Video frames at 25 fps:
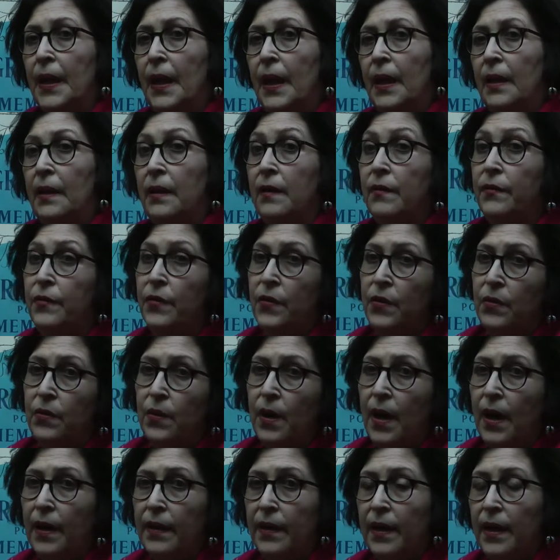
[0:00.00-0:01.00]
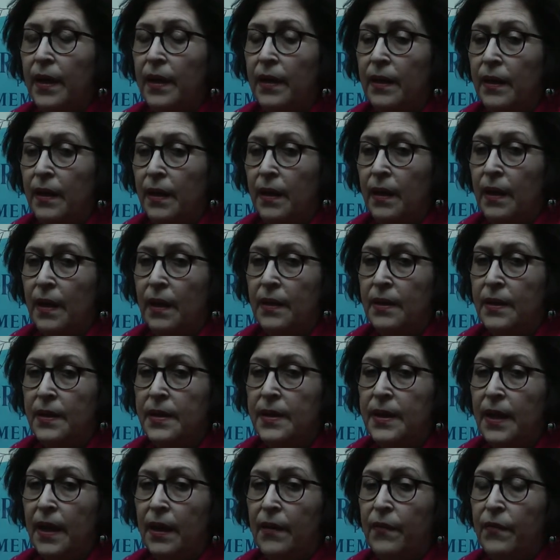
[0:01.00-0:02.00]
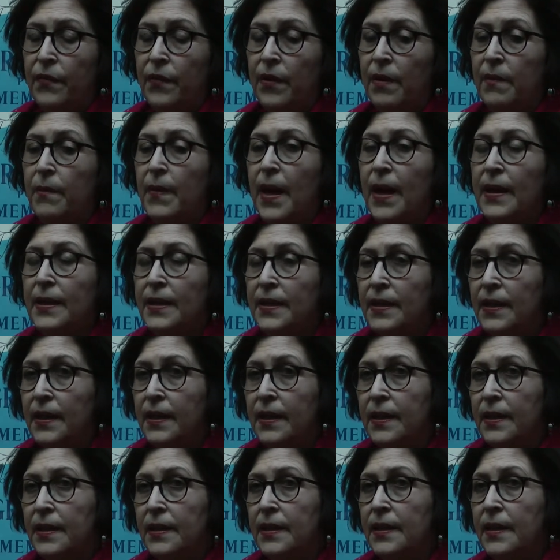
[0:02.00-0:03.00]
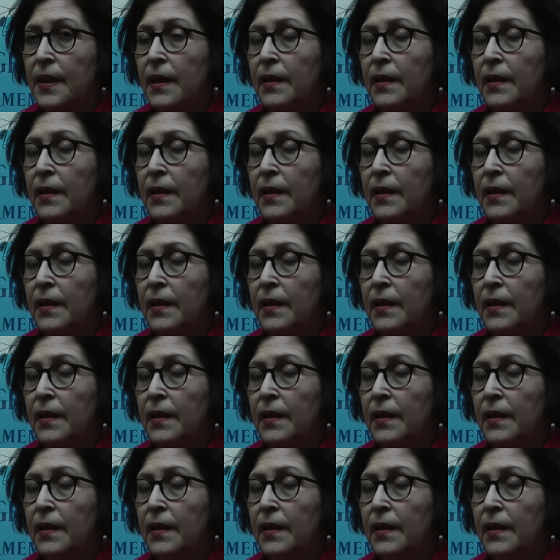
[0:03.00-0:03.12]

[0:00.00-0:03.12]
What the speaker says: and a few other unsavory massacres.